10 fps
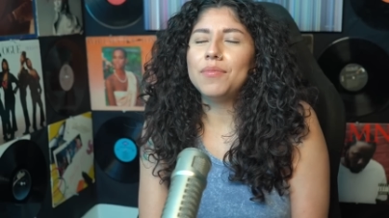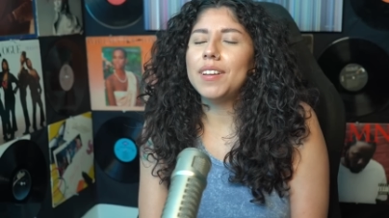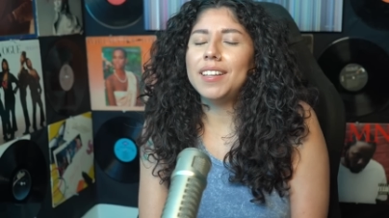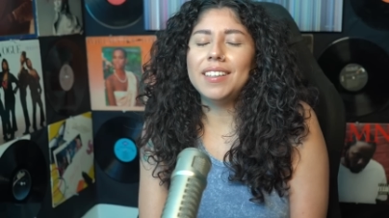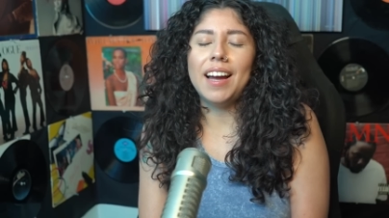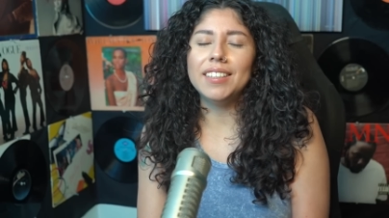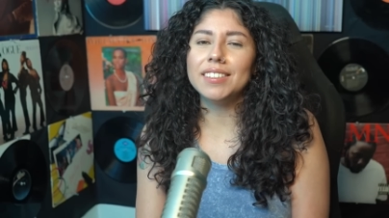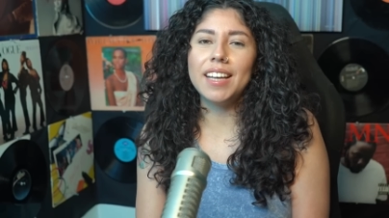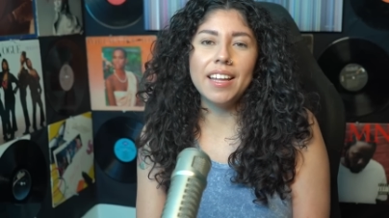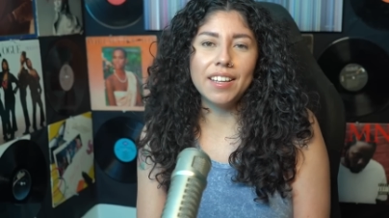and I
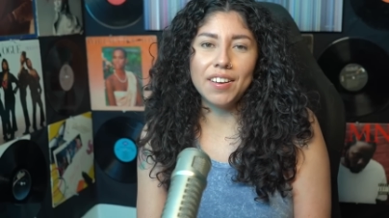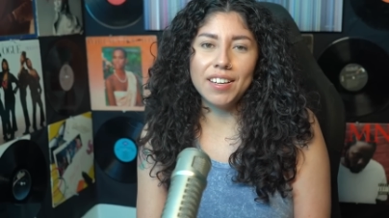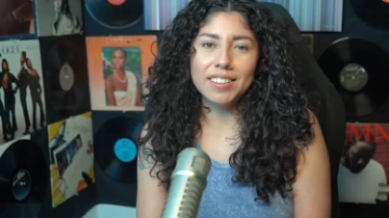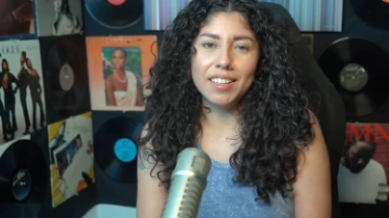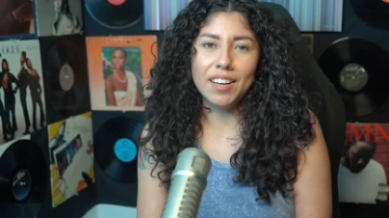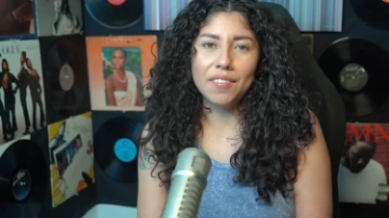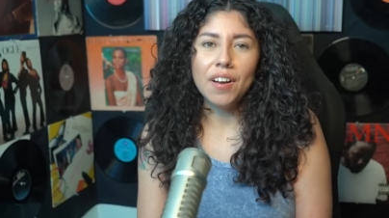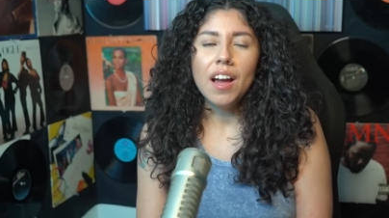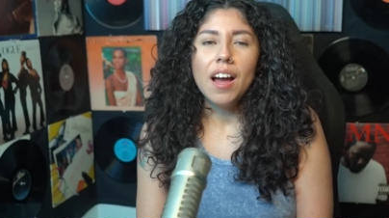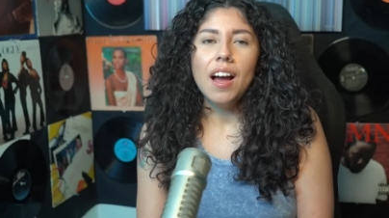just can't thank you guys enough.
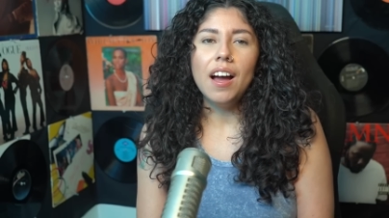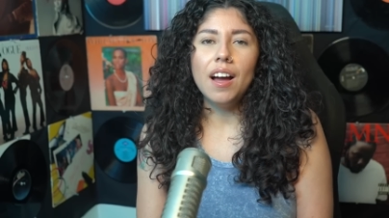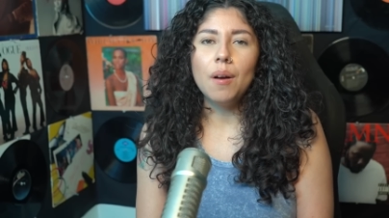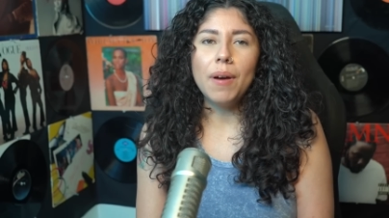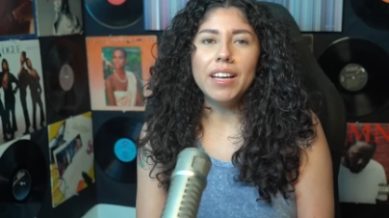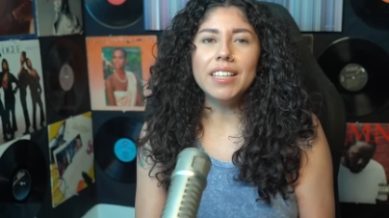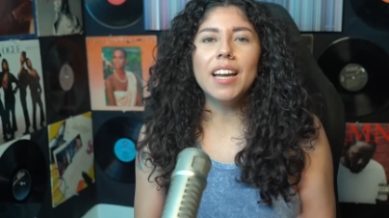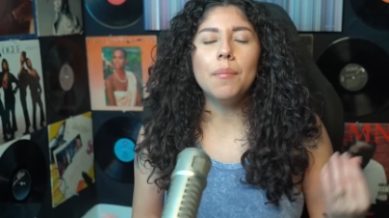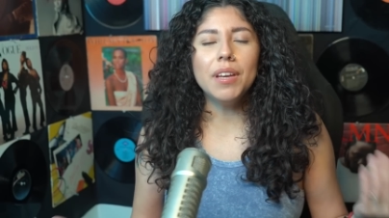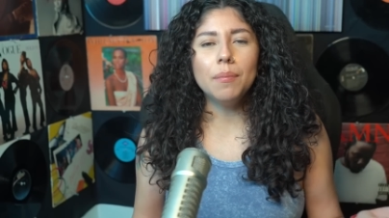Um, I did
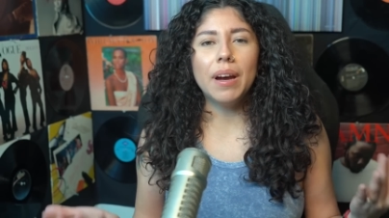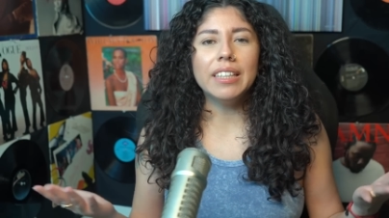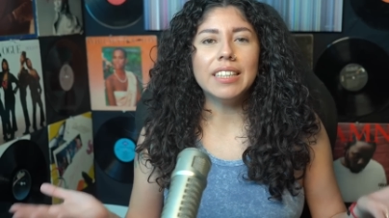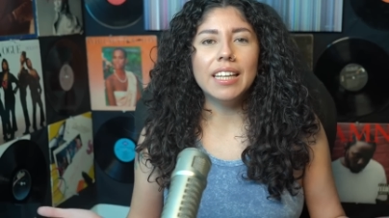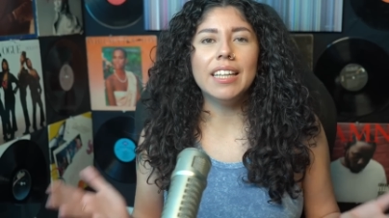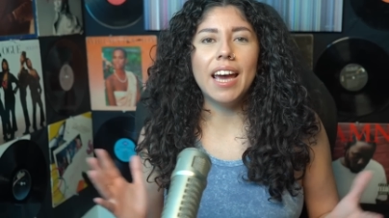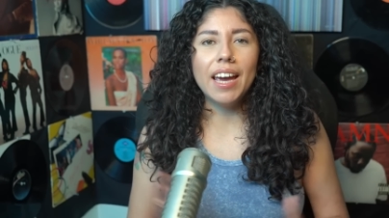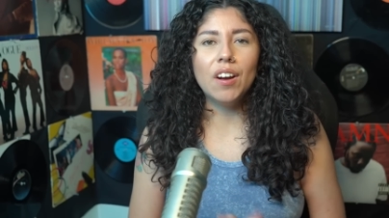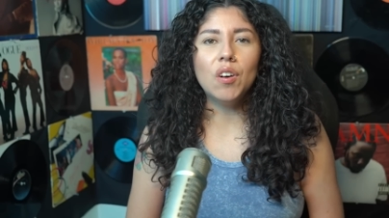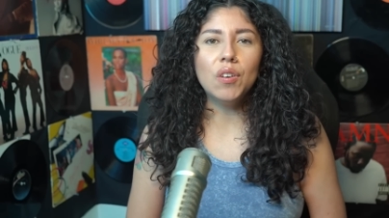not meet my
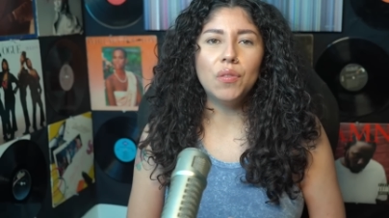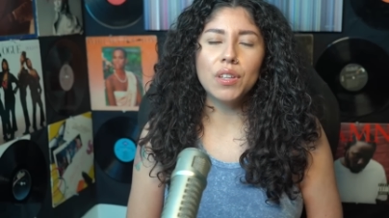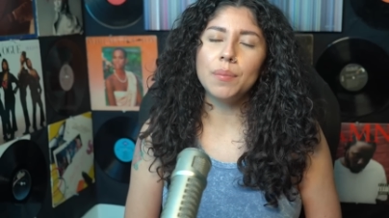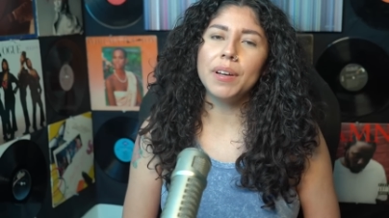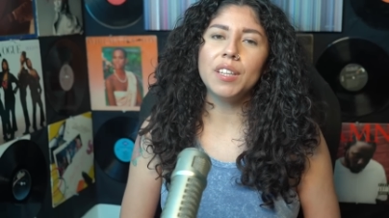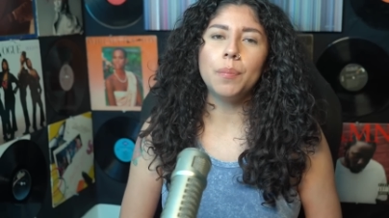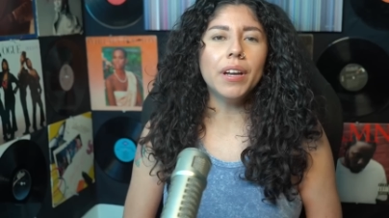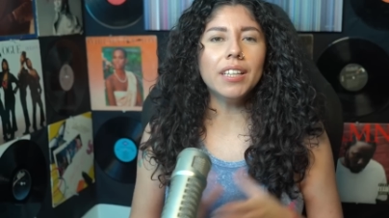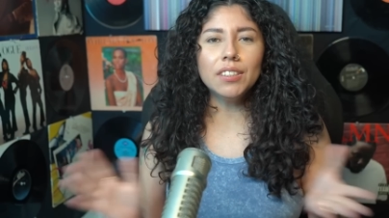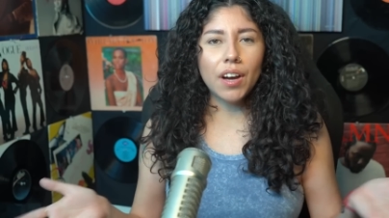10k goal for the month,
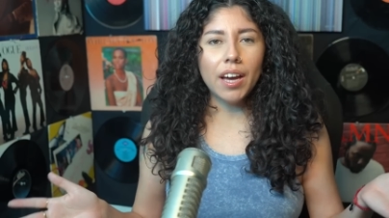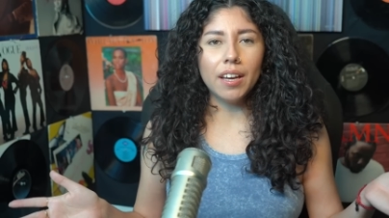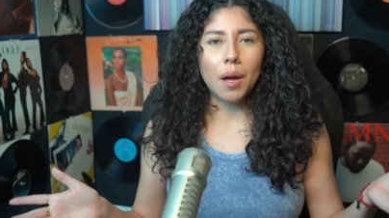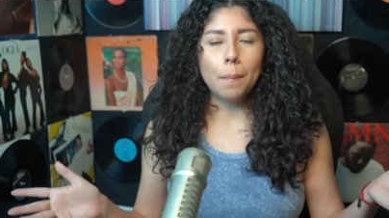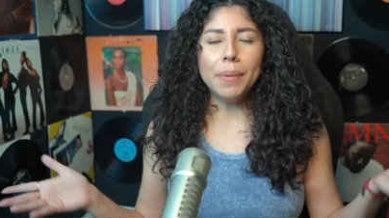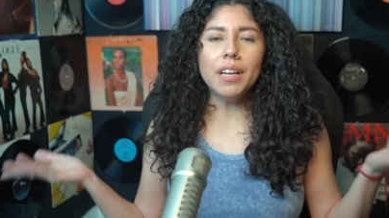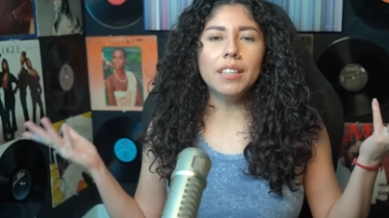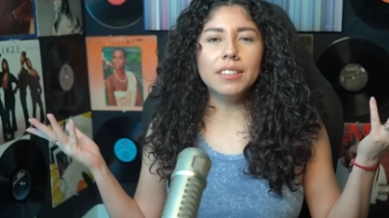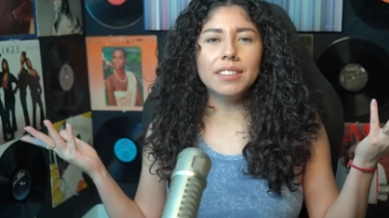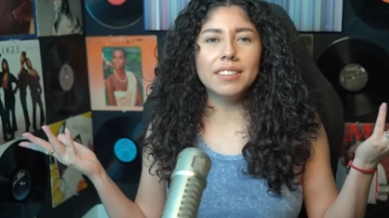but it's okay
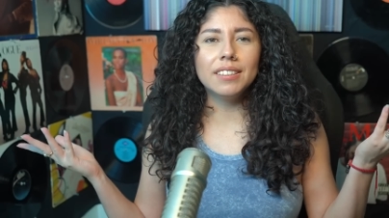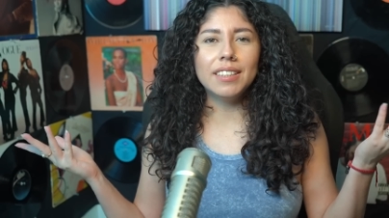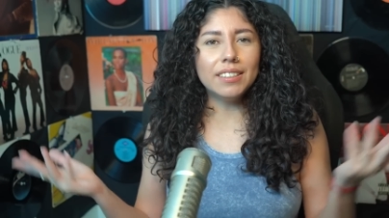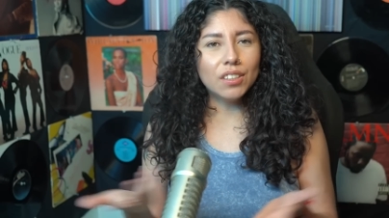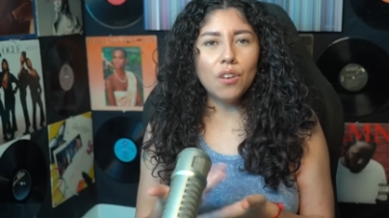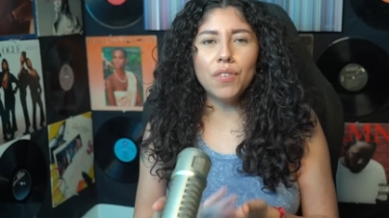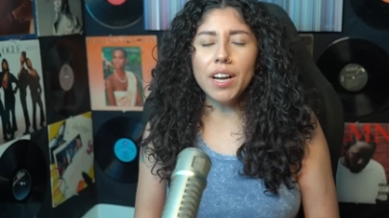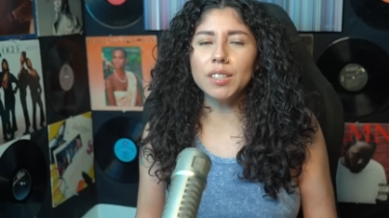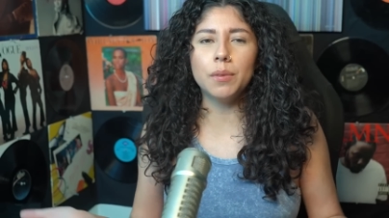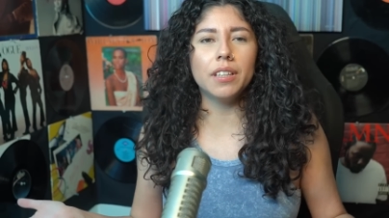because that's a goal for
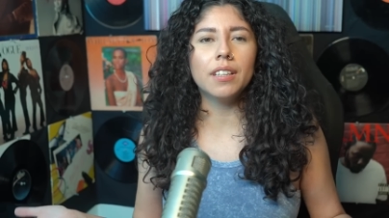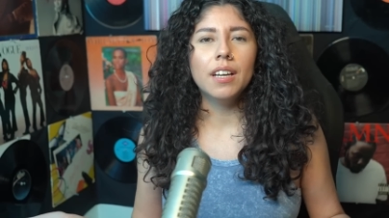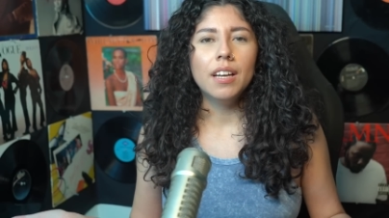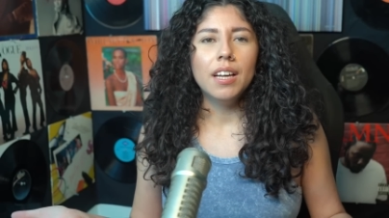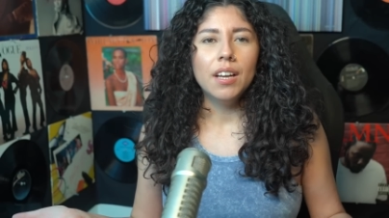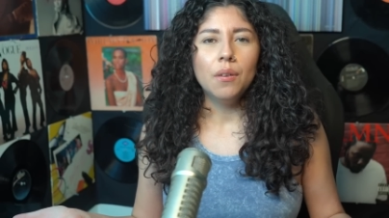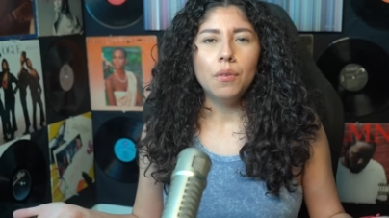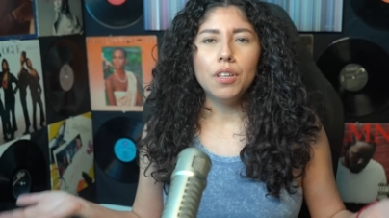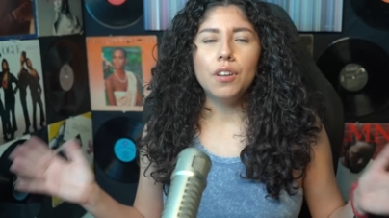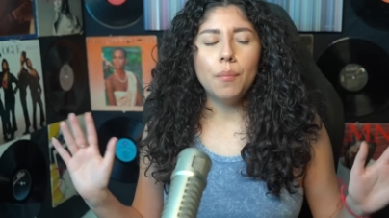next month.
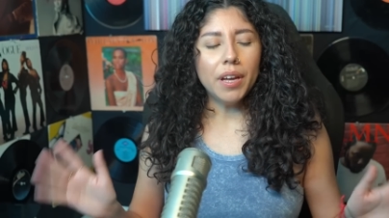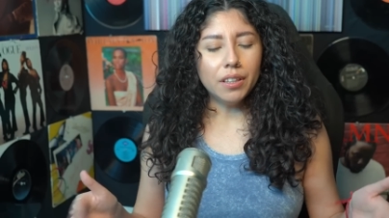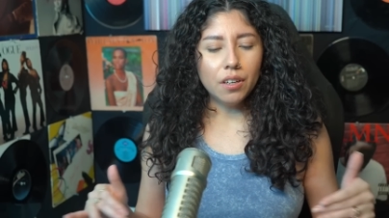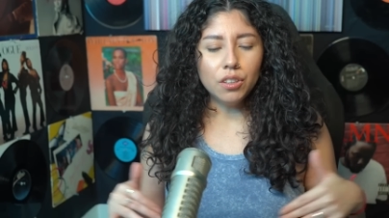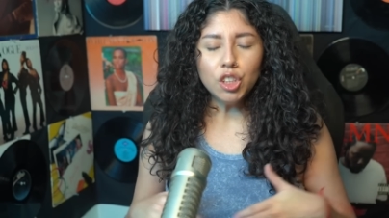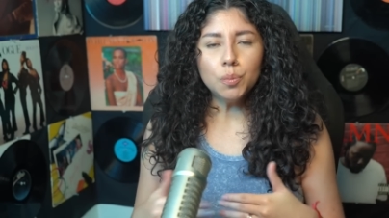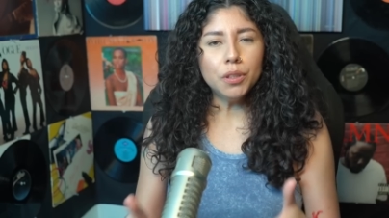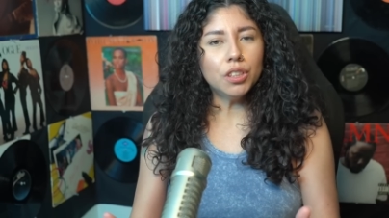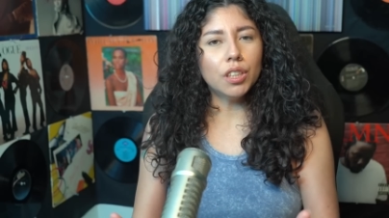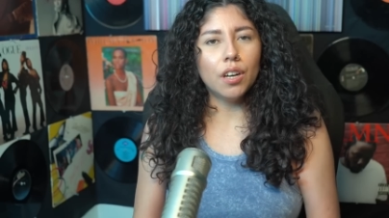When you don't make the goal, just
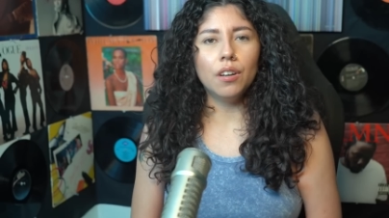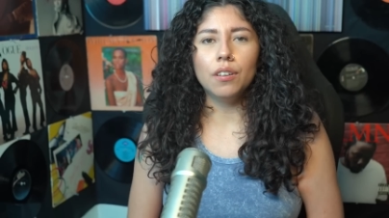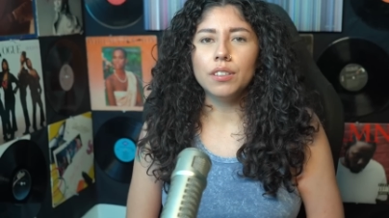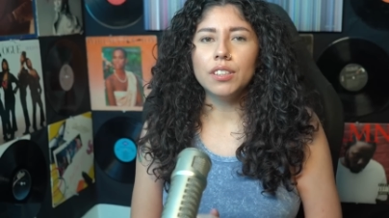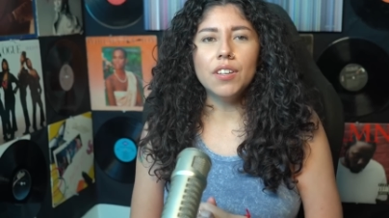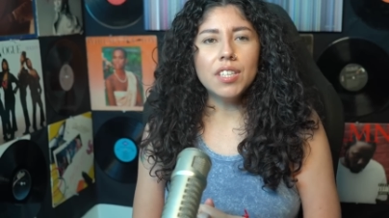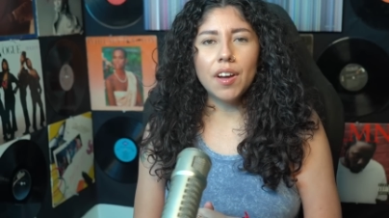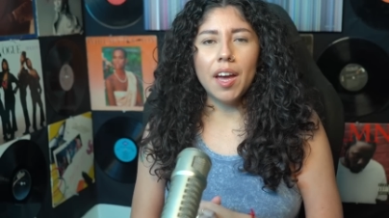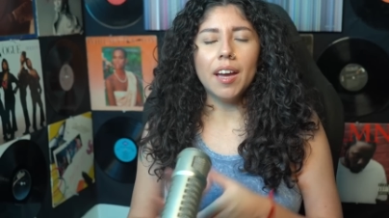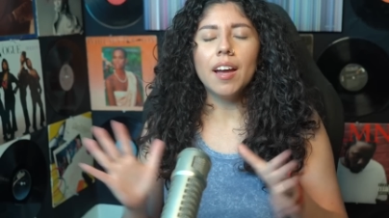push the goal. So it's
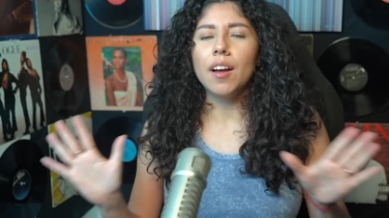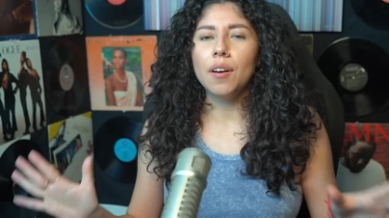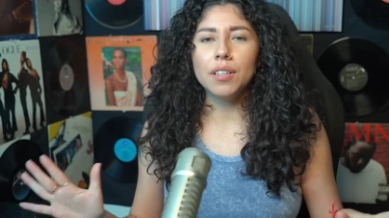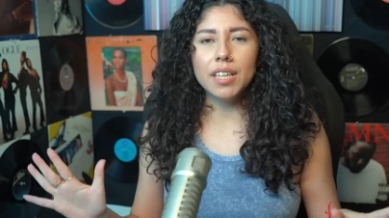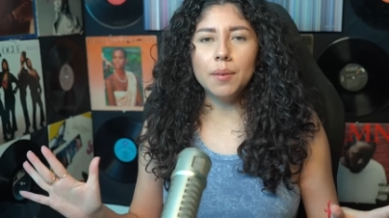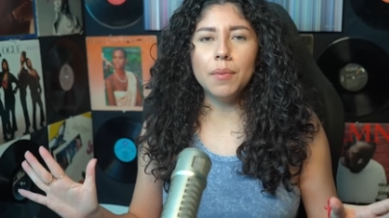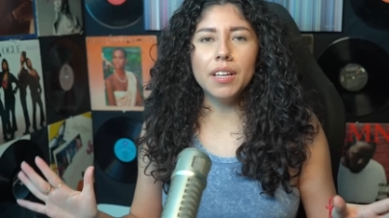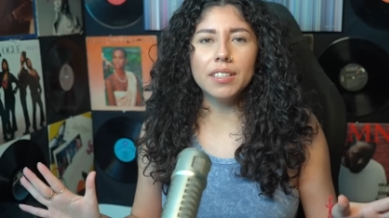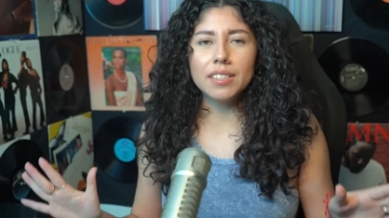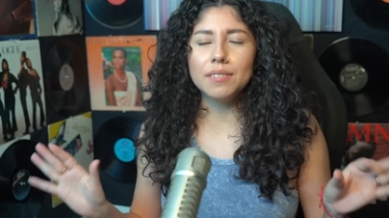okay. 10
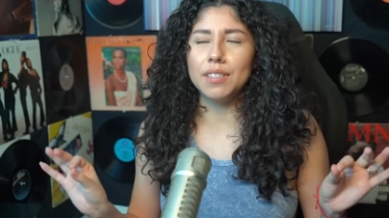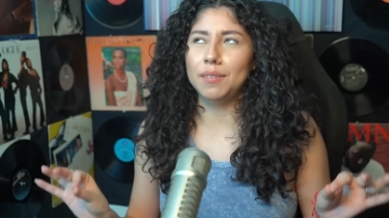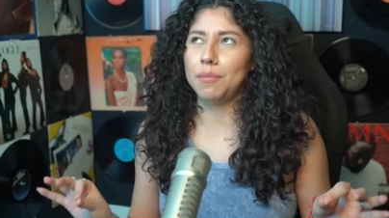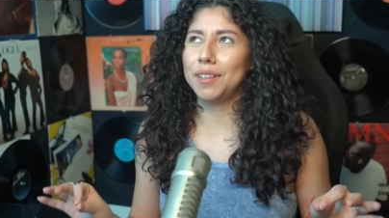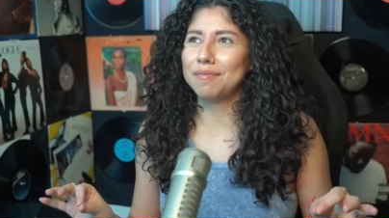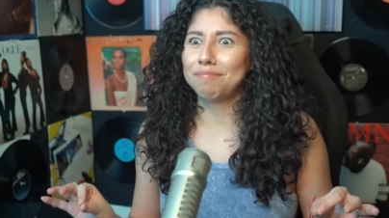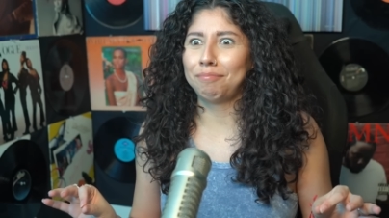month, 10 month,